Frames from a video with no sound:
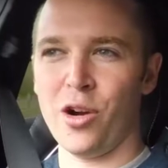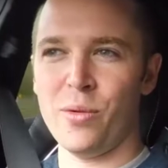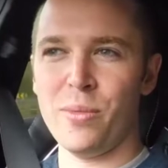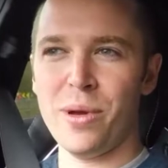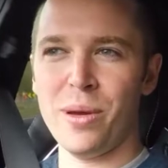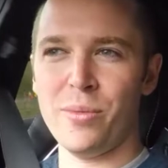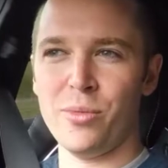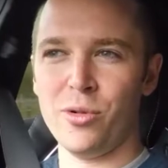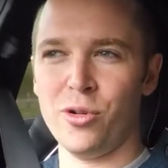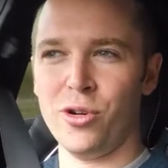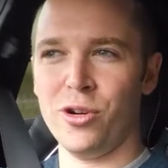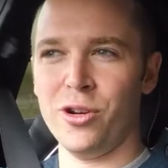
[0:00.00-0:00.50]

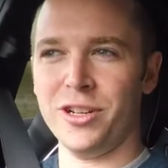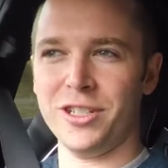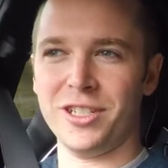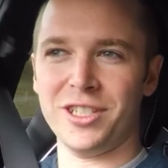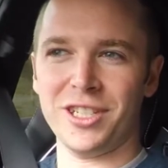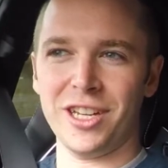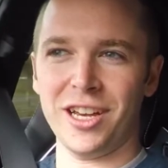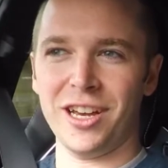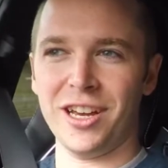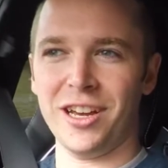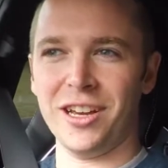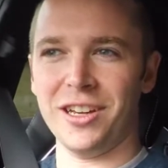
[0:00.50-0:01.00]
remember
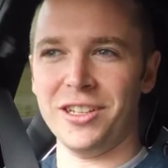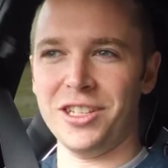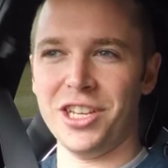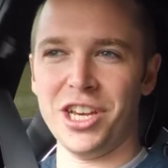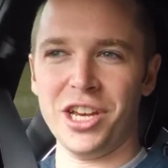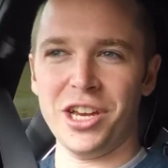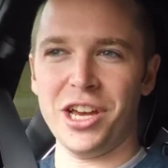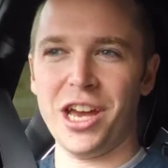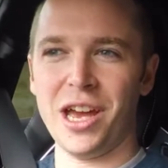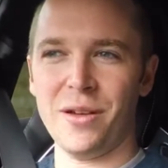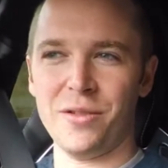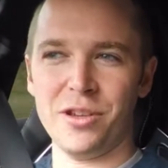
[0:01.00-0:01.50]
it's uh,
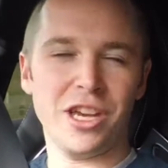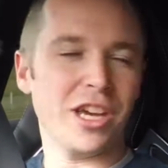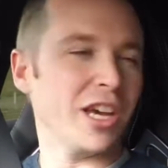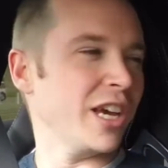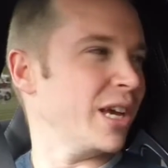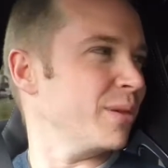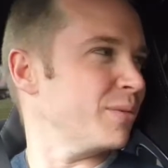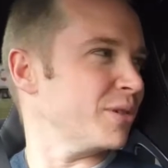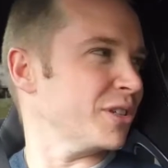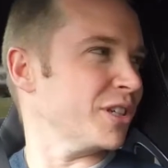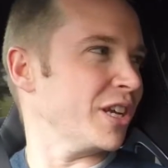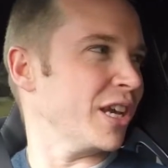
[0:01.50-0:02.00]
yeah having
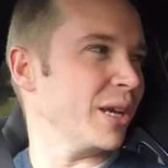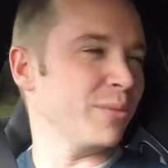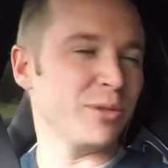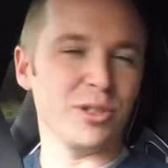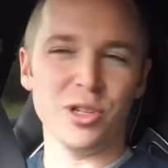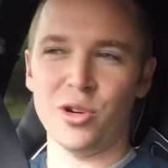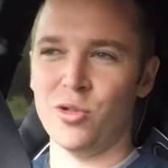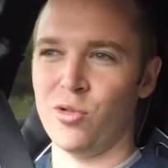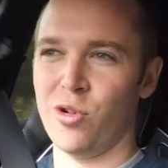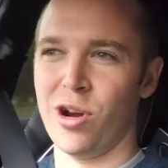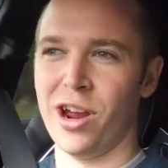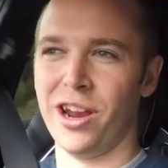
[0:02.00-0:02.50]
heaps and heaps
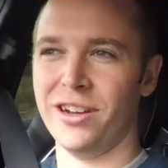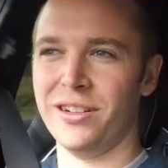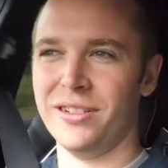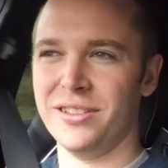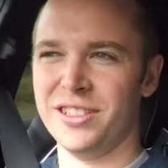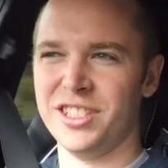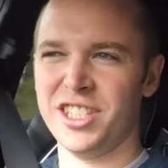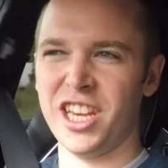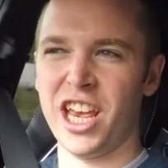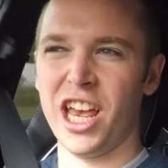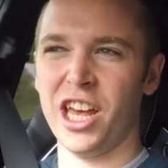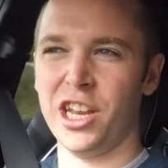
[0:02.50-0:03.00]
of
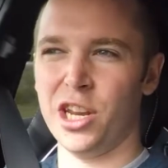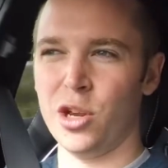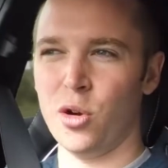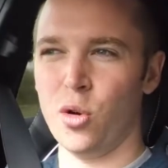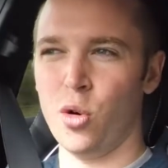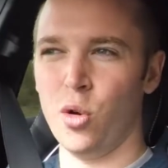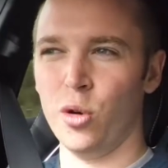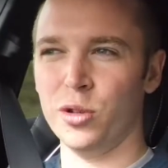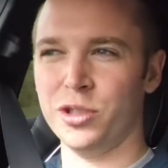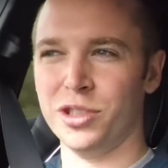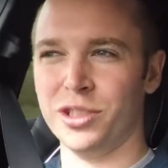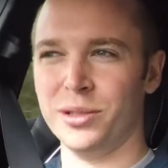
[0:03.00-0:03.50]
grunt, sounding
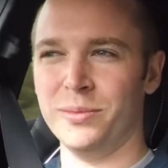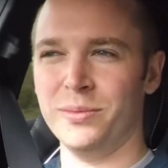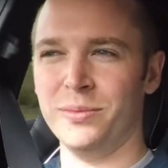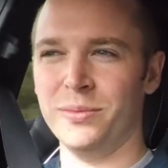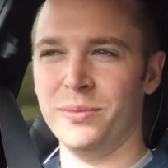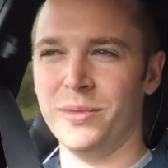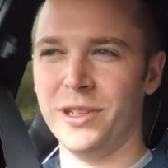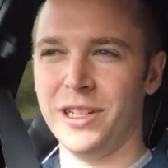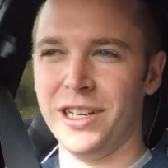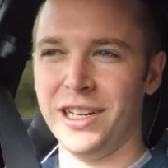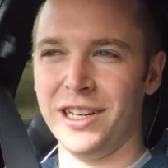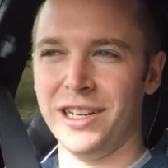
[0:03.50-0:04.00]

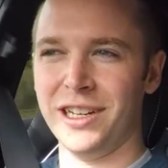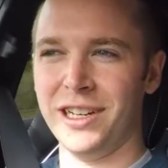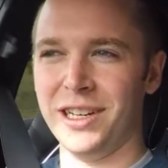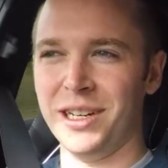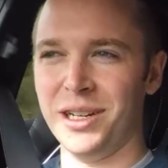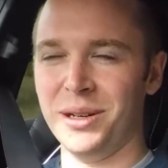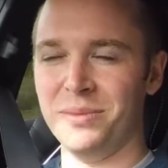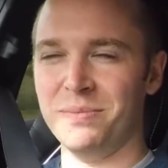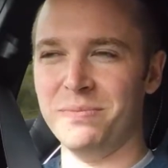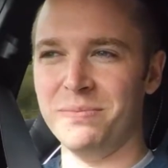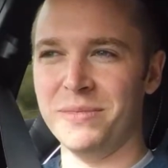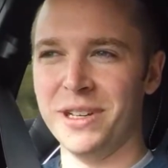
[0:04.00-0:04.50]
awesome.
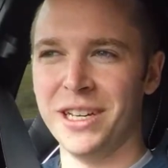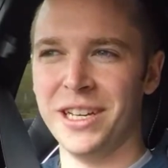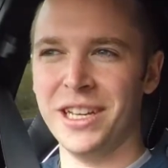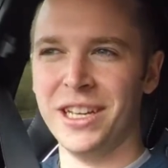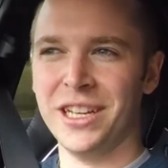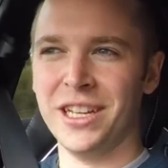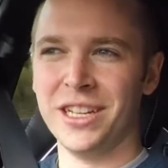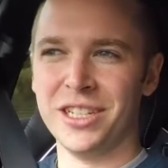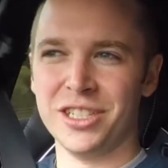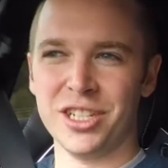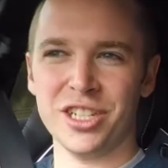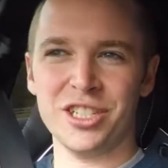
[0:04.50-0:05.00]
Um,
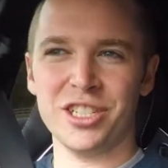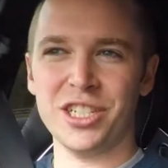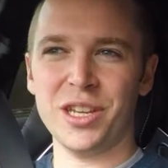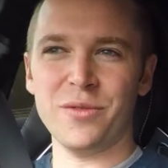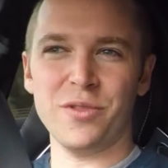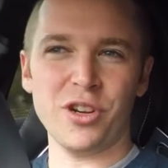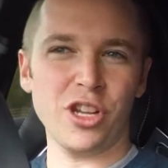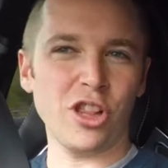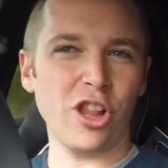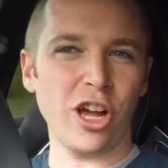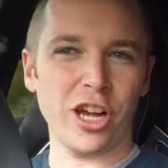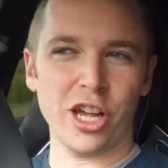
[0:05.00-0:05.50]
just
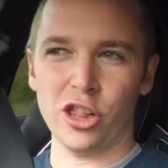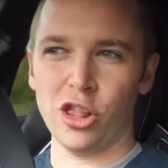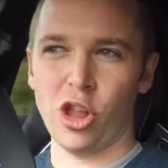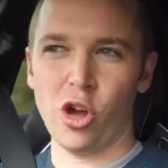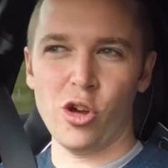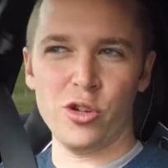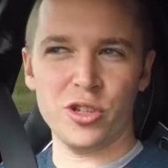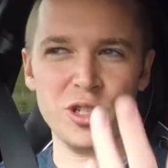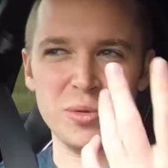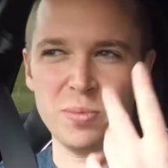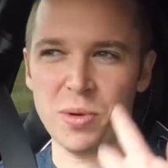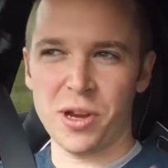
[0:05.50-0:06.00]
even at like at
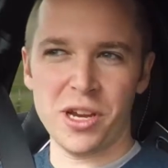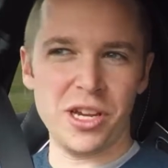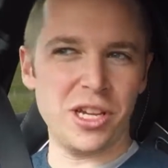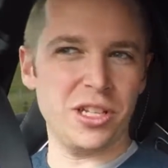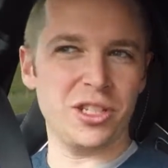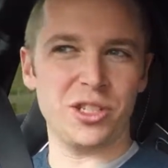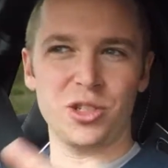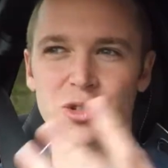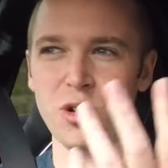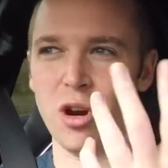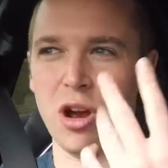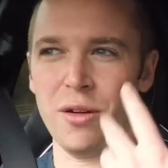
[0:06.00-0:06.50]
low
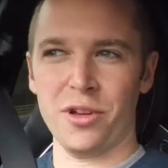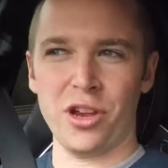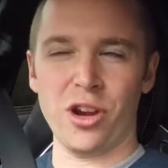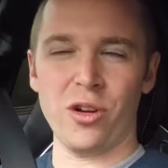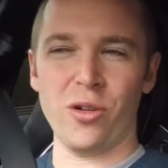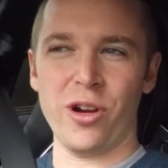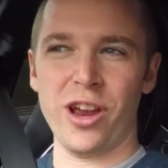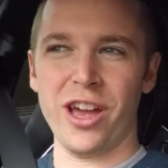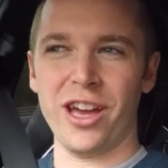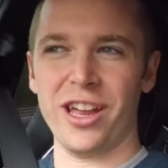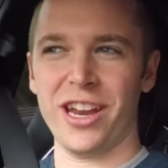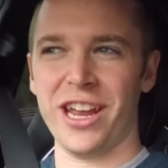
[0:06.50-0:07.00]
speeds driving
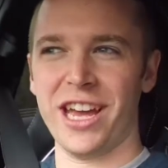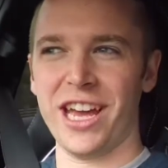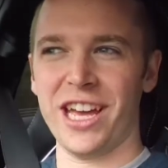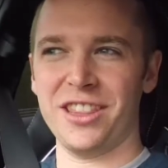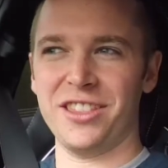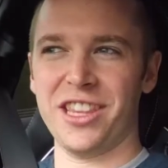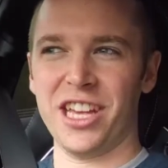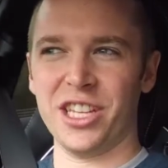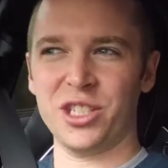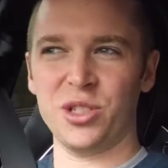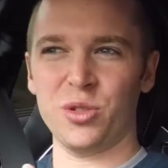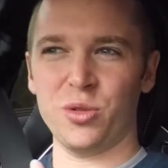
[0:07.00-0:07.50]
around, it had
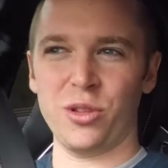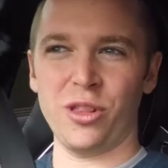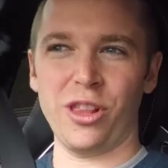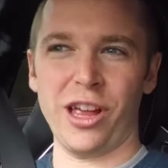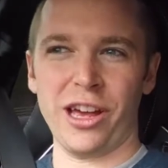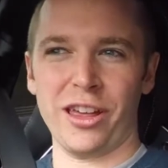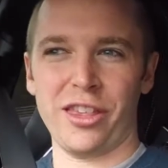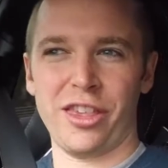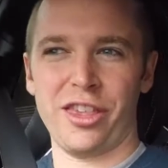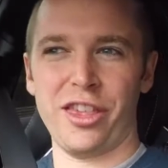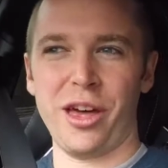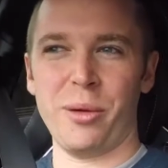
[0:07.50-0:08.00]
that sort of
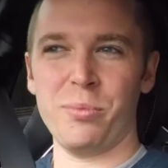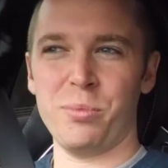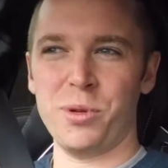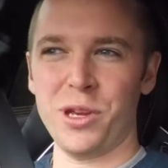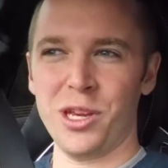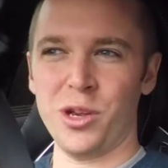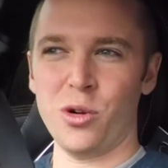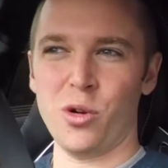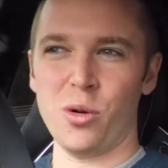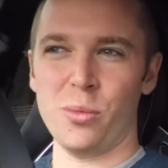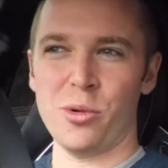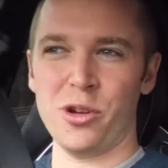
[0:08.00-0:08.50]
like
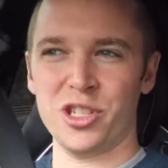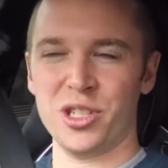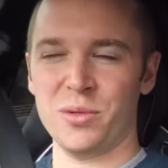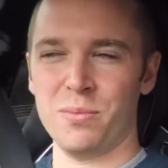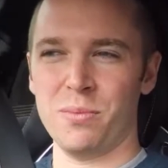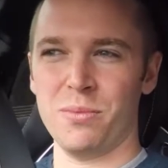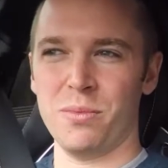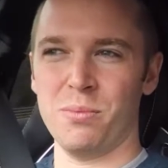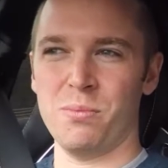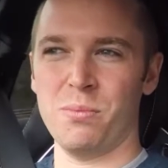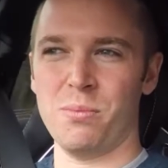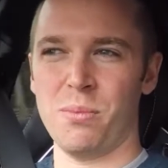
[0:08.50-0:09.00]
thumping, almost
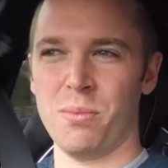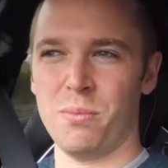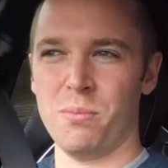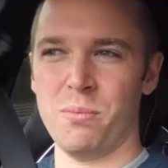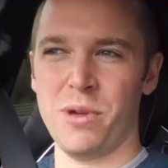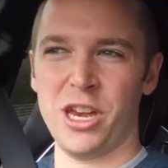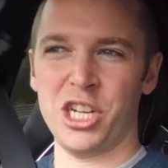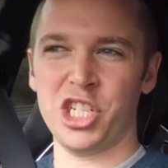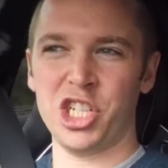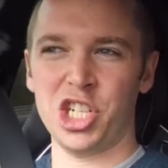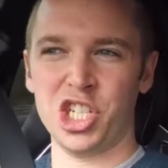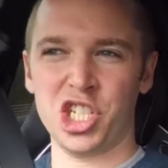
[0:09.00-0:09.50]

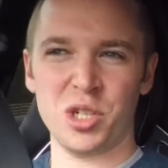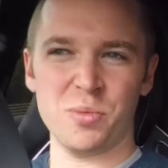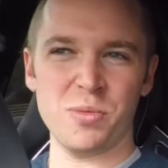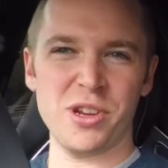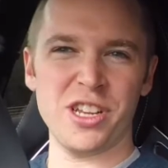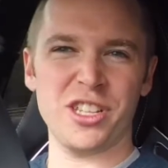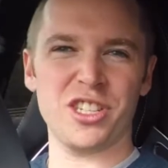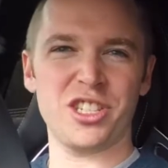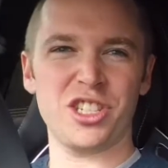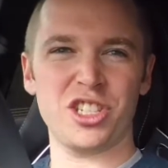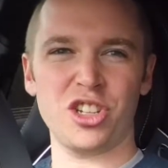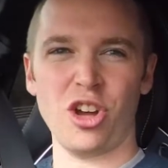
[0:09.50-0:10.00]

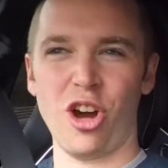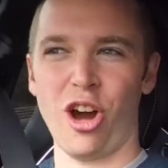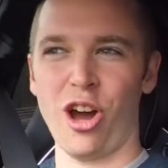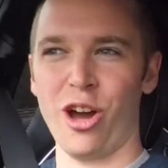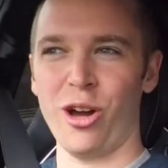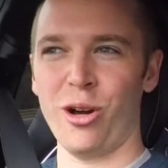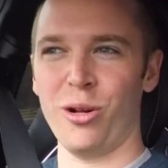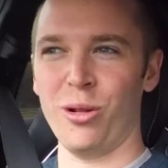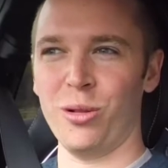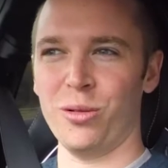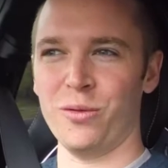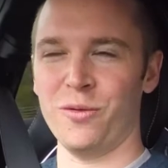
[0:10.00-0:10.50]
Messerschmitt
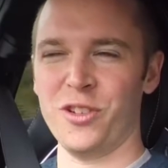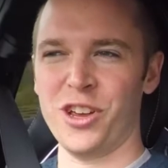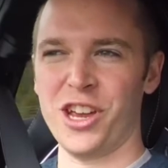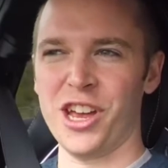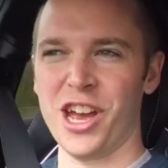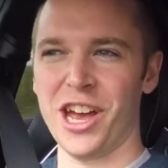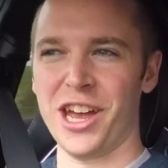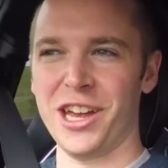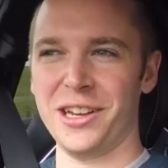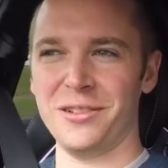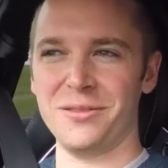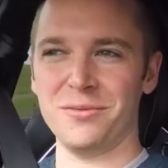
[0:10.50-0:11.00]
style V
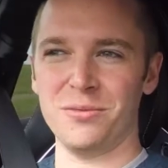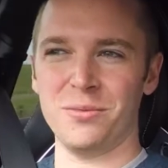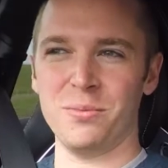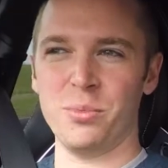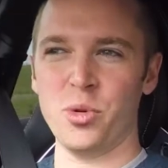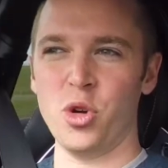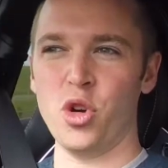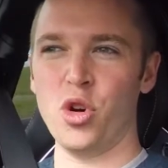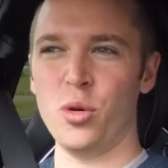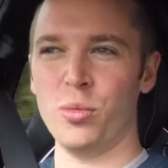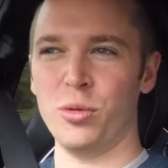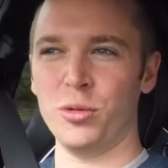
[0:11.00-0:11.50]
eight
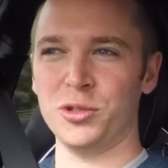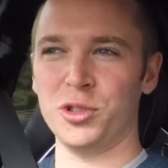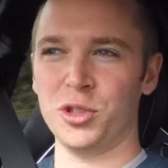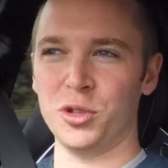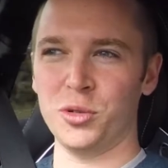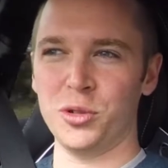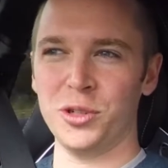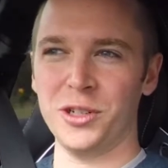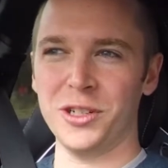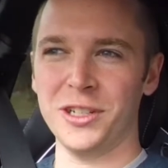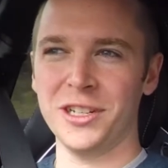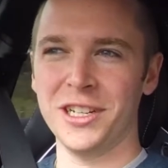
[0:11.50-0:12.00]
burble
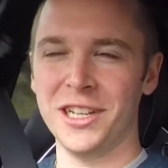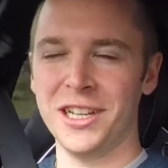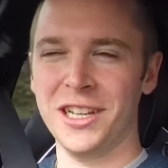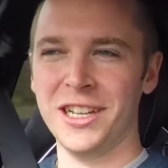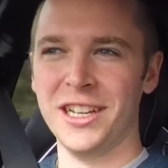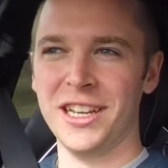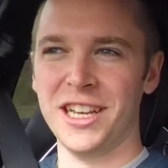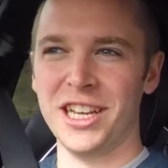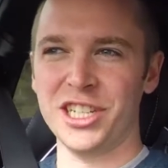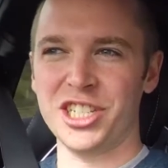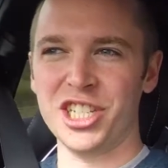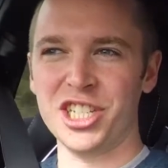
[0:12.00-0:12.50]
to it.
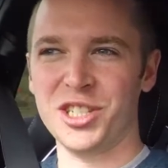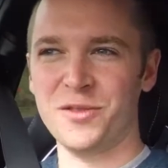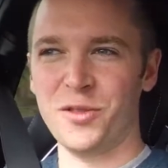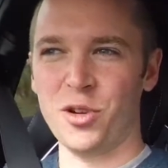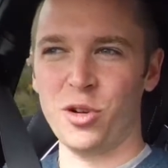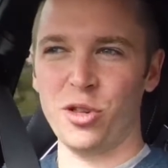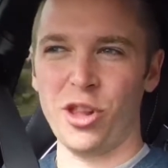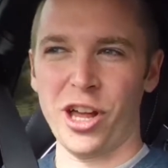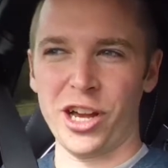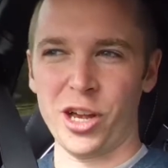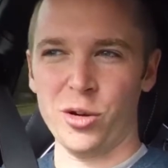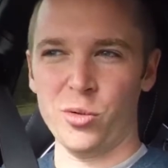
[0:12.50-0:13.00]
It just
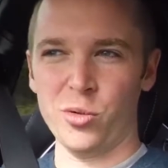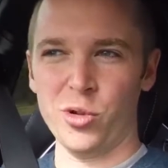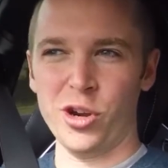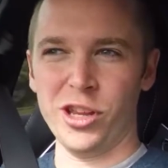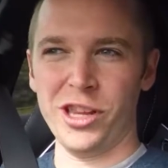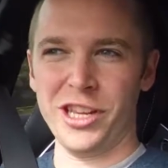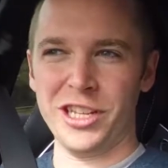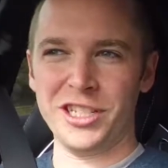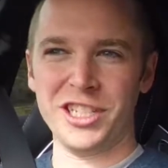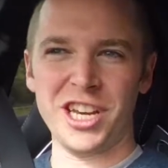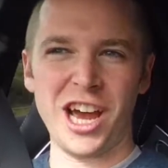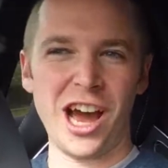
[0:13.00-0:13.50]
felt like a
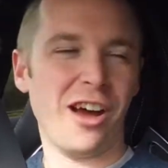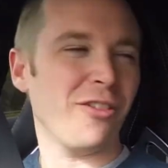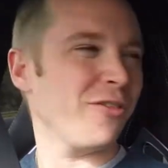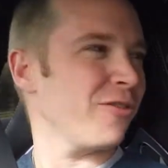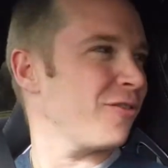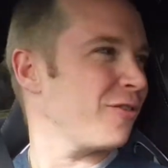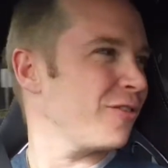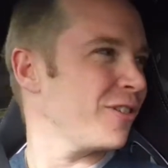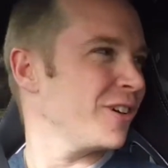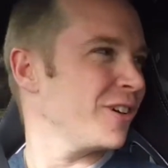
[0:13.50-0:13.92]
really tough,